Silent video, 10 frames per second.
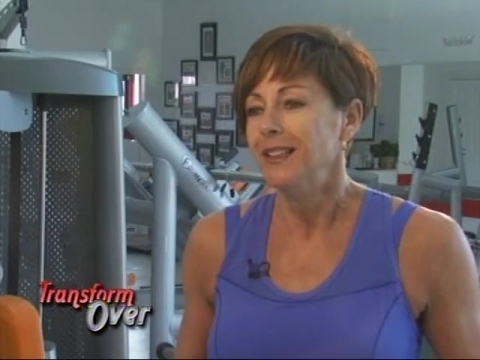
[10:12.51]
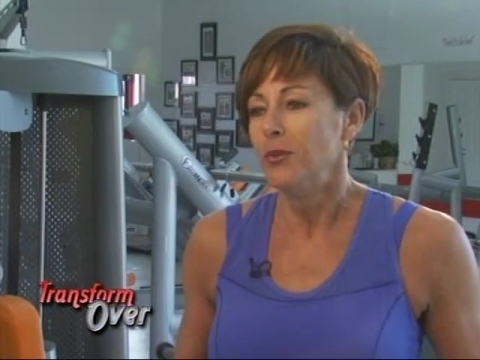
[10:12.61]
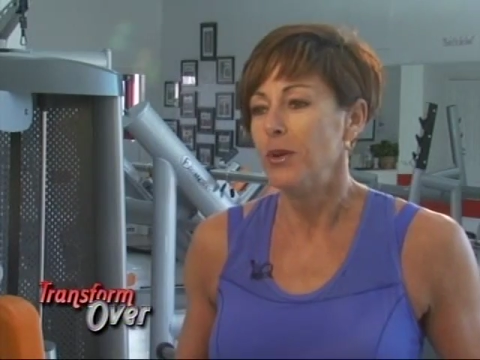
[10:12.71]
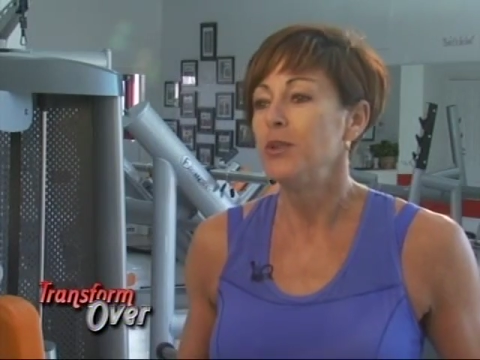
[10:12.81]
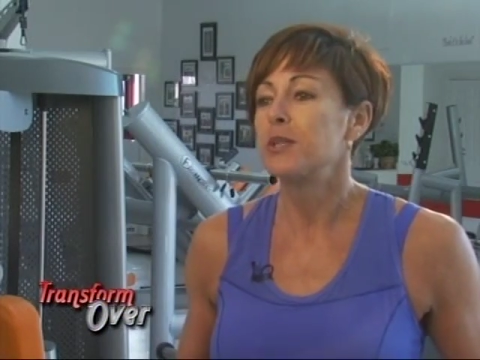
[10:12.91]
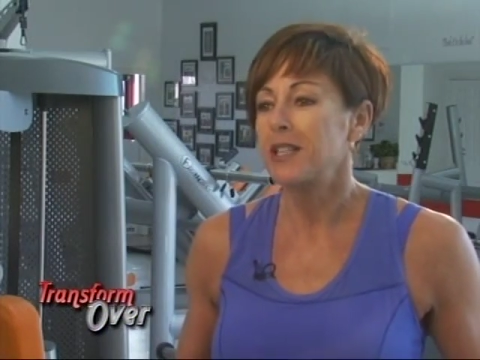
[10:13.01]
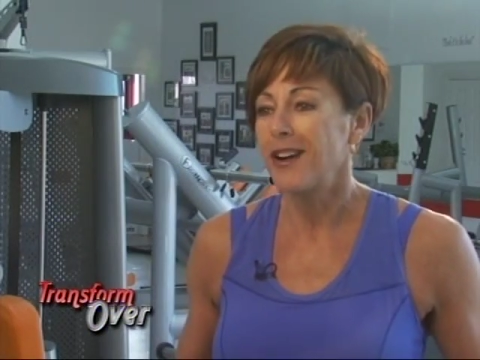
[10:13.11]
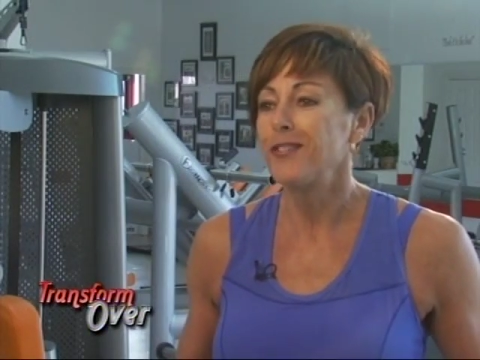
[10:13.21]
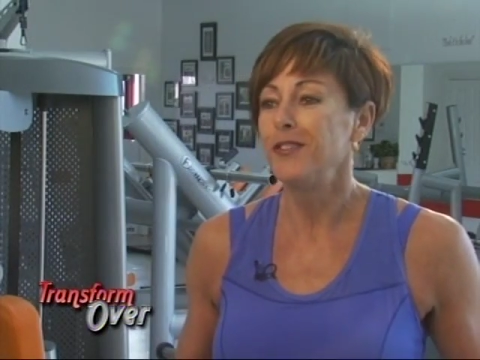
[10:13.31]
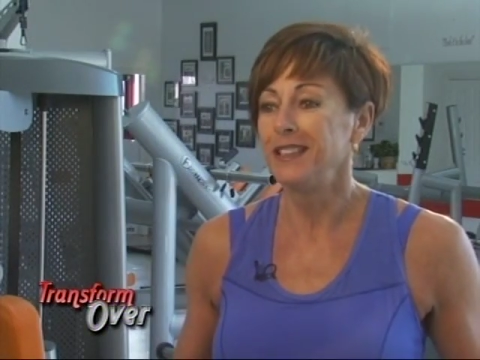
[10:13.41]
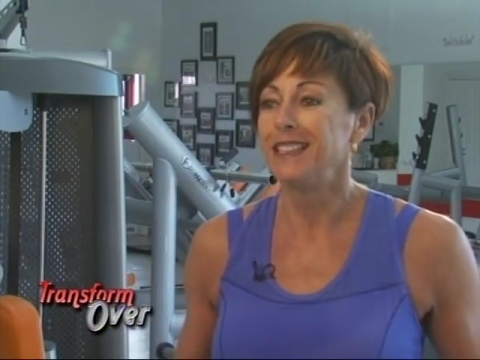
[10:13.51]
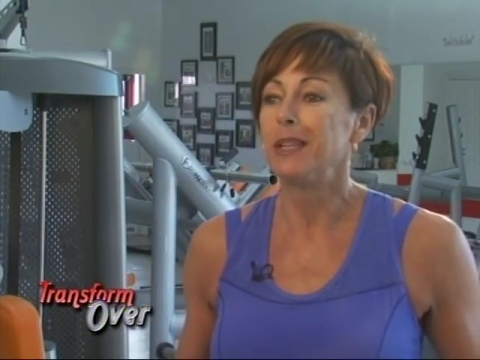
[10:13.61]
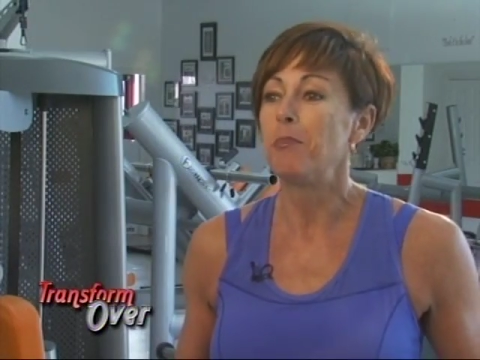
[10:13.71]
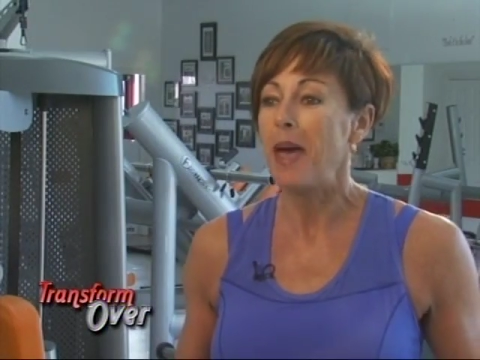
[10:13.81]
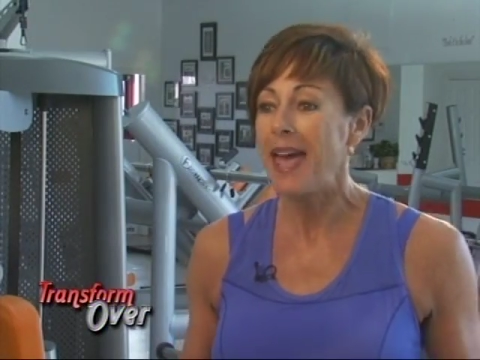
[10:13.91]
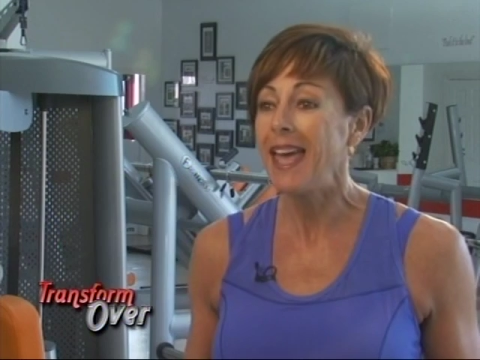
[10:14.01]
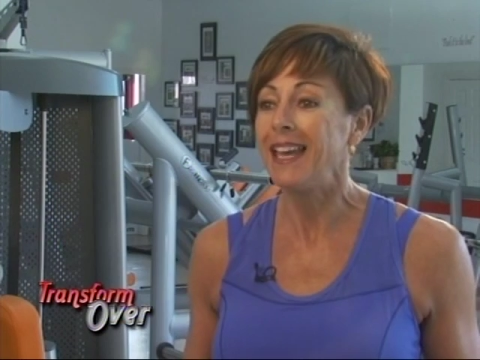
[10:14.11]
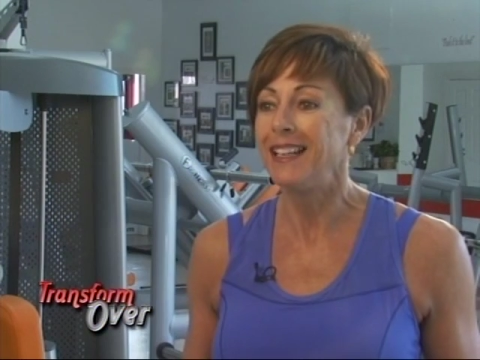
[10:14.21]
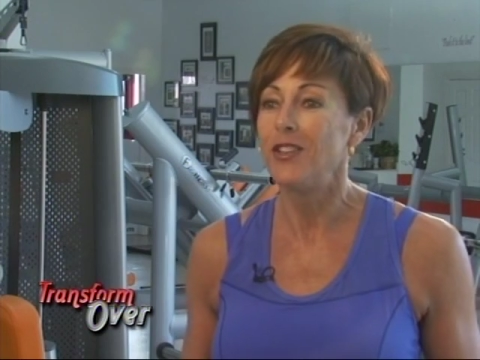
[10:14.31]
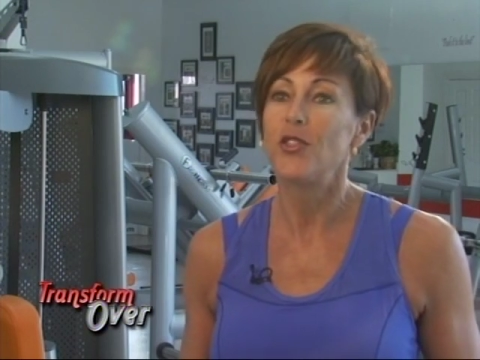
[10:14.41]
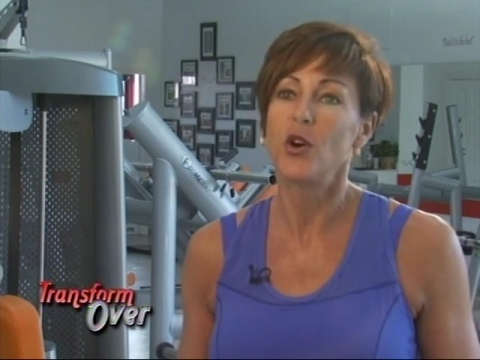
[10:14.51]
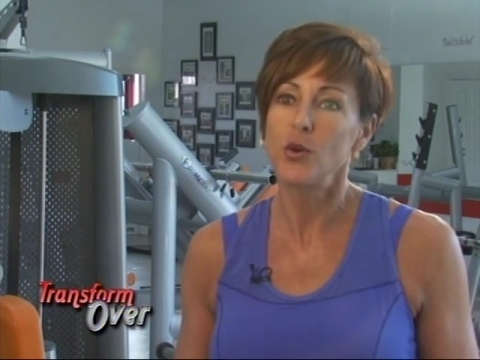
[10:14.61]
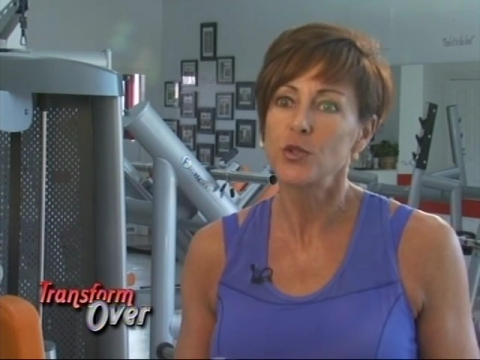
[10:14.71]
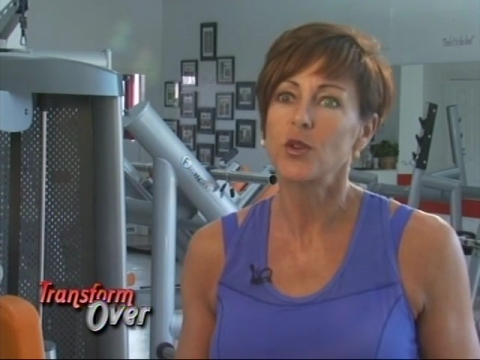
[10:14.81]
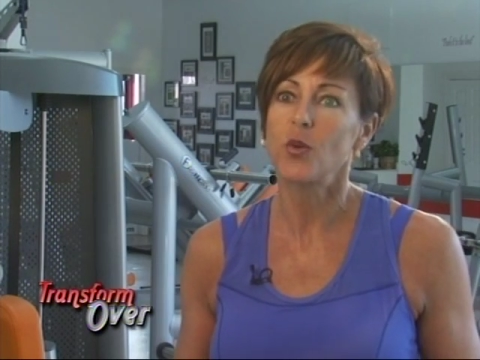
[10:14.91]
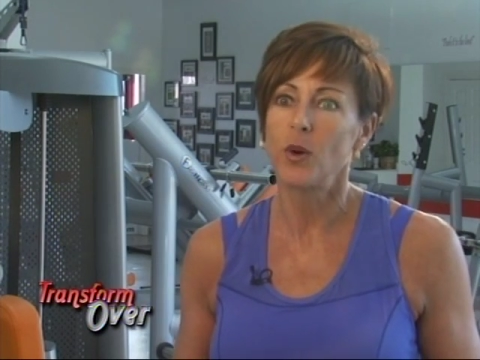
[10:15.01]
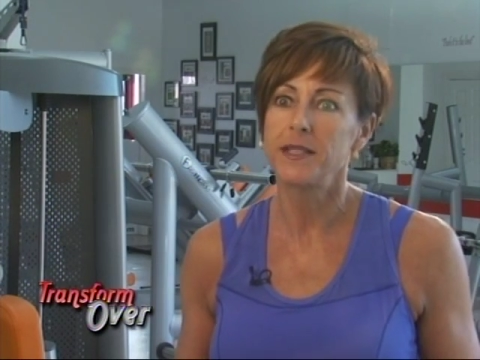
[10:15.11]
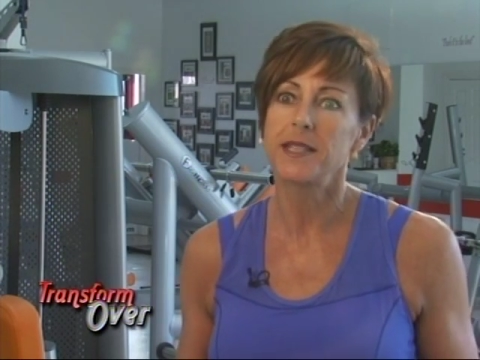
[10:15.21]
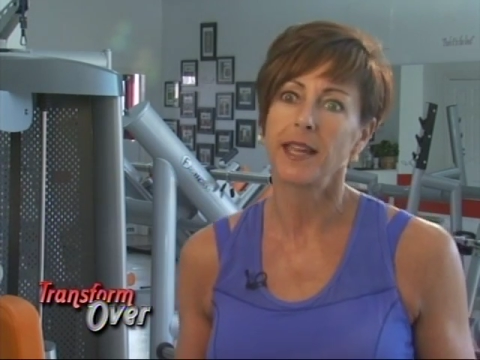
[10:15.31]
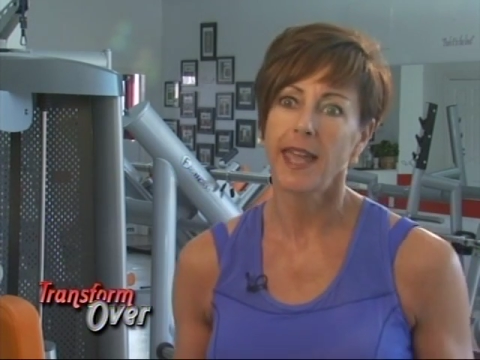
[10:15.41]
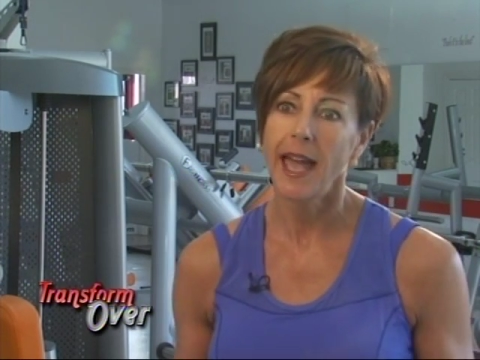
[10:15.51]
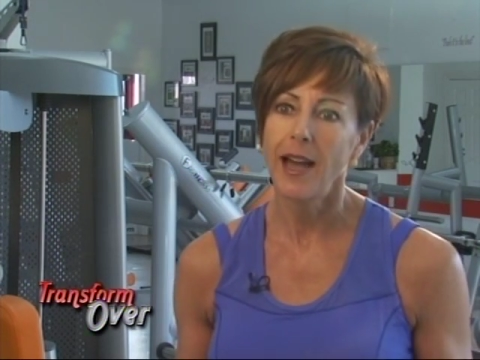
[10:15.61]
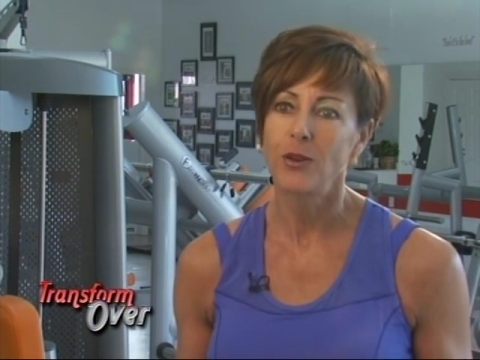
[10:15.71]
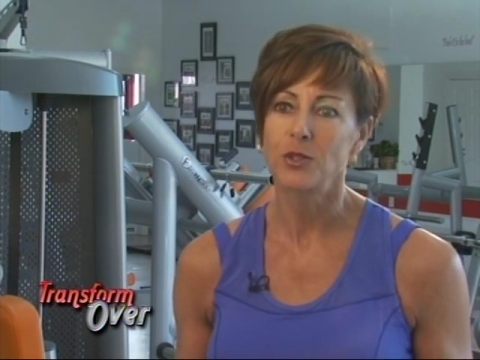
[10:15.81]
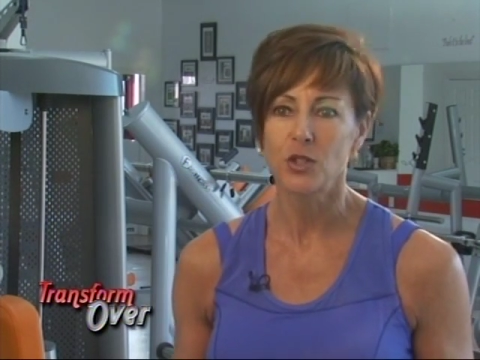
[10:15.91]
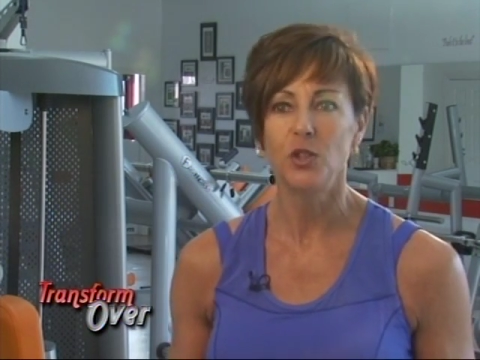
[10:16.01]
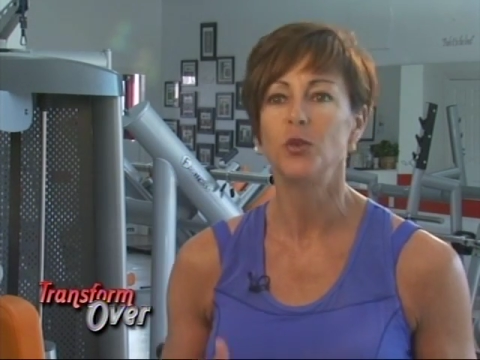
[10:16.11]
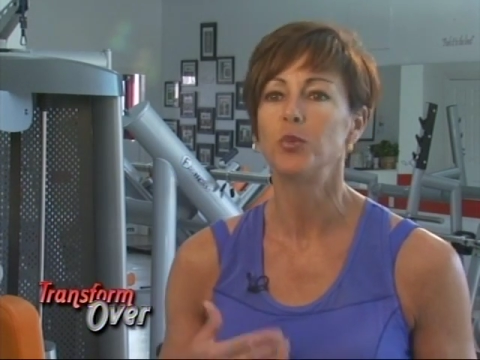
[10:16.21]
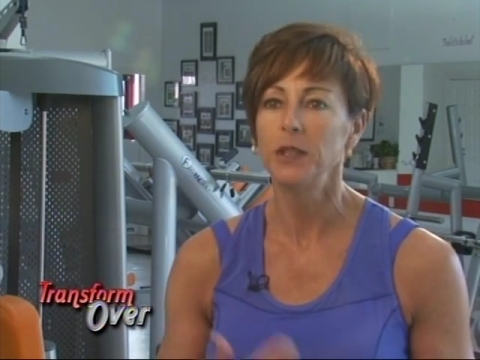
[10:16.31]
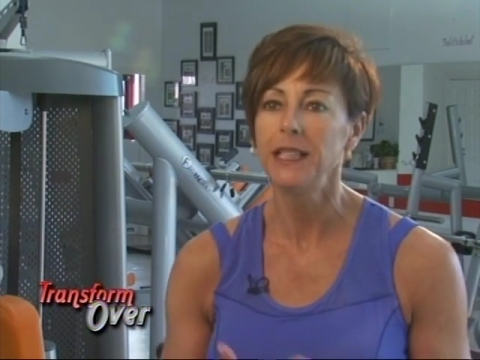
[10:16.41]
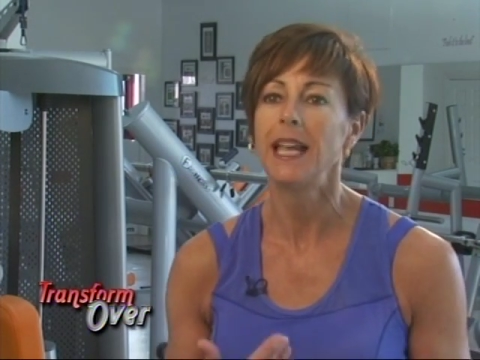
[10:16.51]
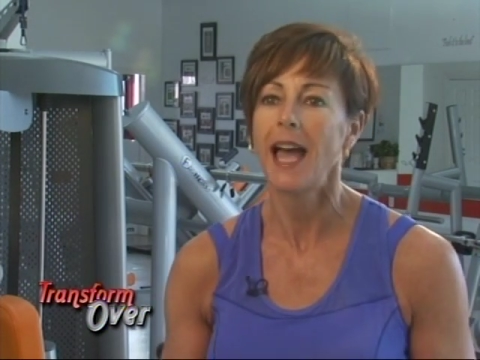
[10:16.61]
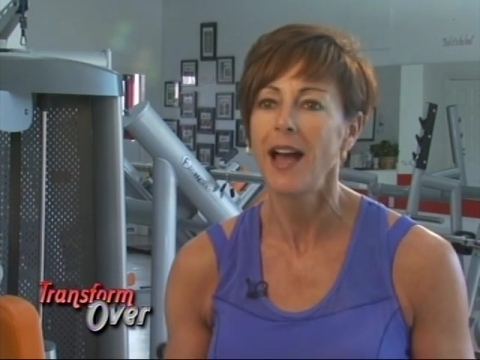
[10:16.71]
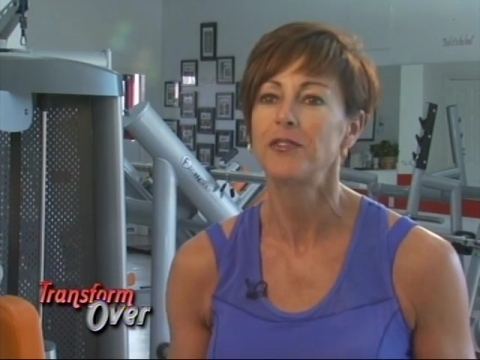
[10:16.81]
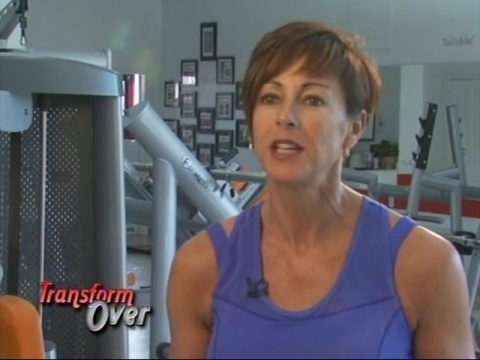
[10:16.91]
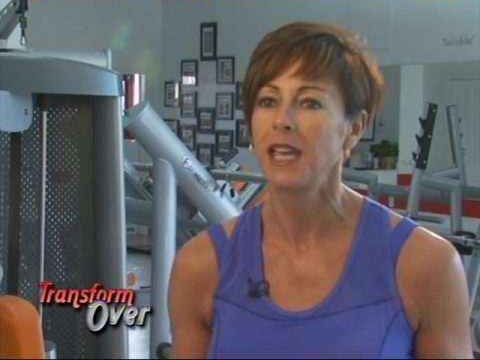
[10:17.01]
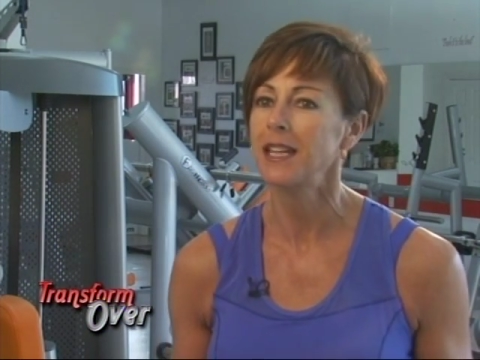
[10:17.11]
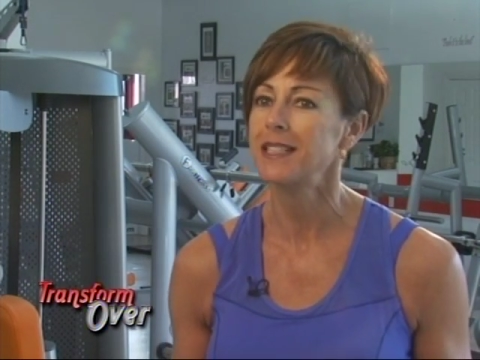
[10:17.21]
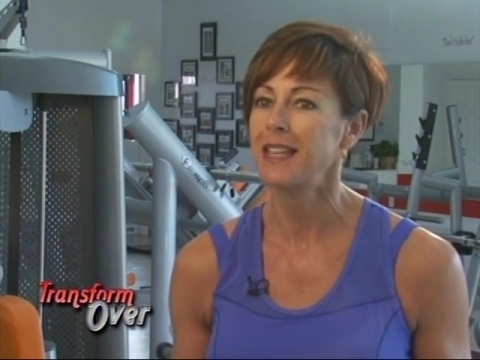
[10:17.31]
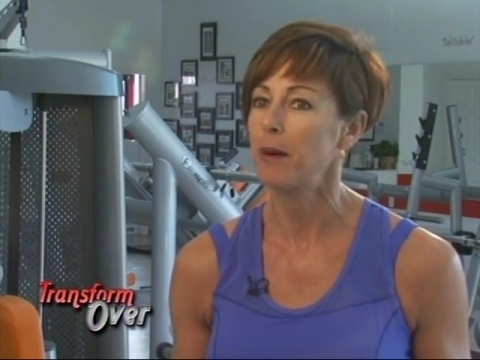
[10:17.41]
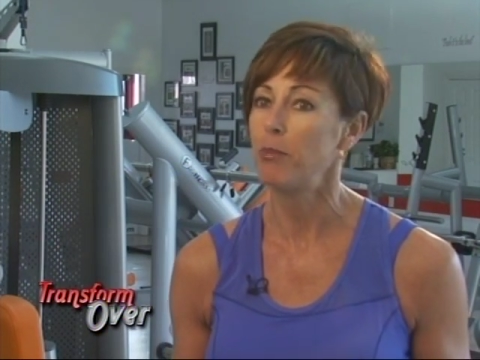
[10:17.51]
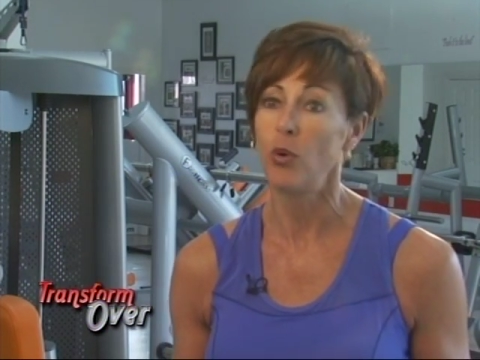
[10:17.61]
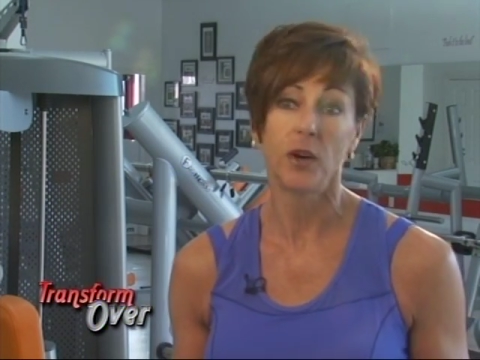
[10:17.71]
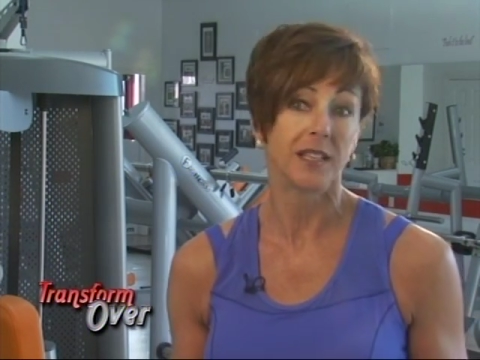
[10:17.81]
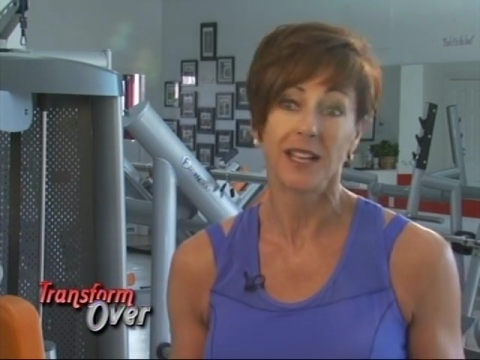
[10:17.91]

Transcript: When you start feeling the pain, those are the ones that count. So you really have to get to that point.